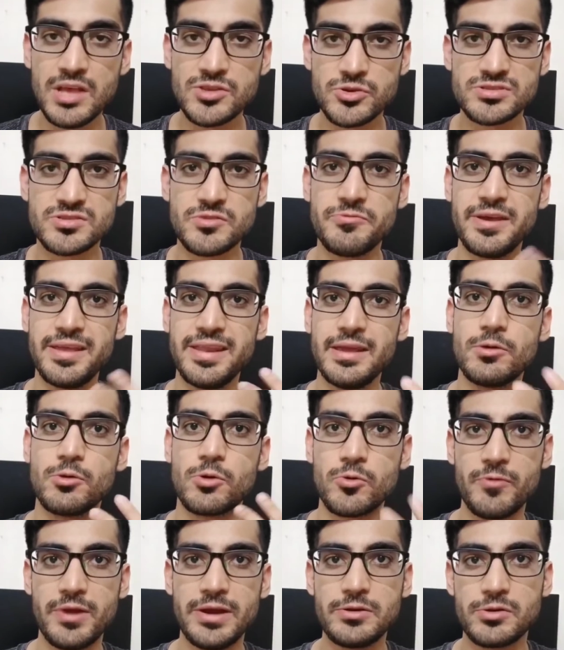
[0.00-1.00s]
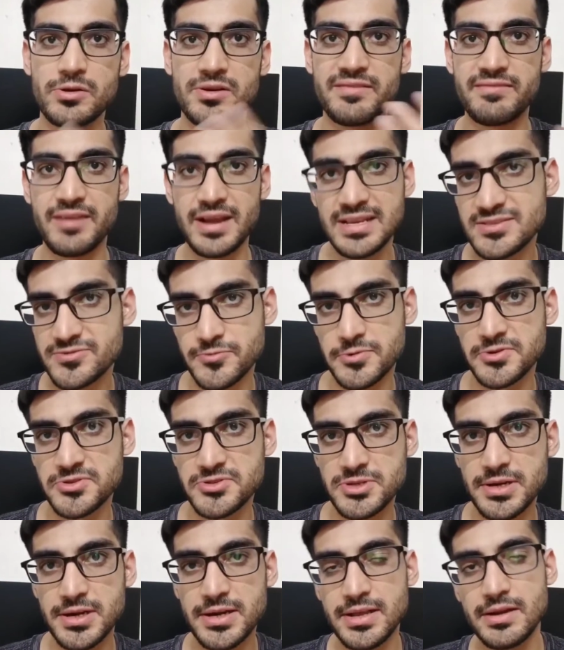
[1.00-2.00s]
So it's a very good way to revise
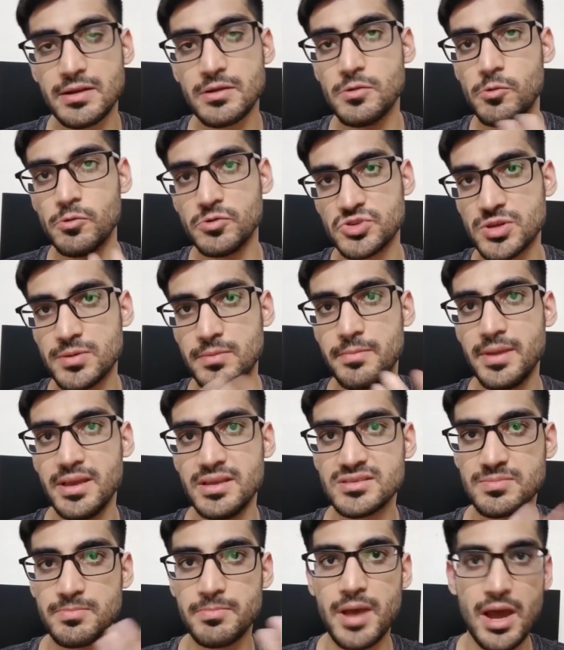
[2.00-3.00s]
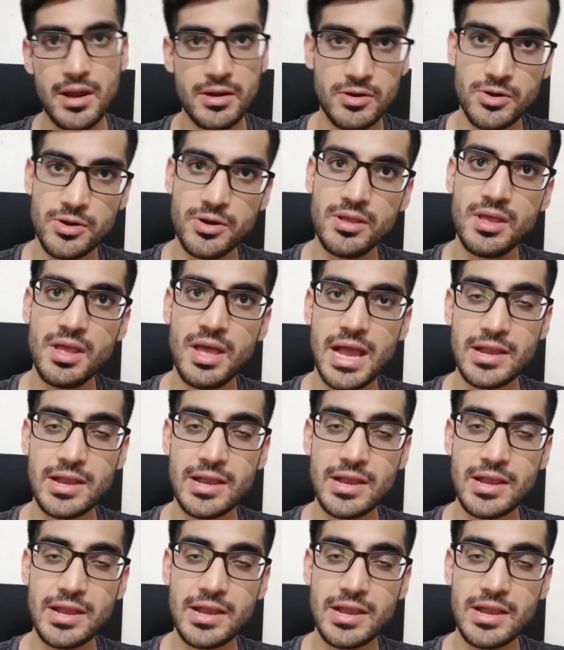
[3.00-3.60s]
First Aid in a quotient-based manner.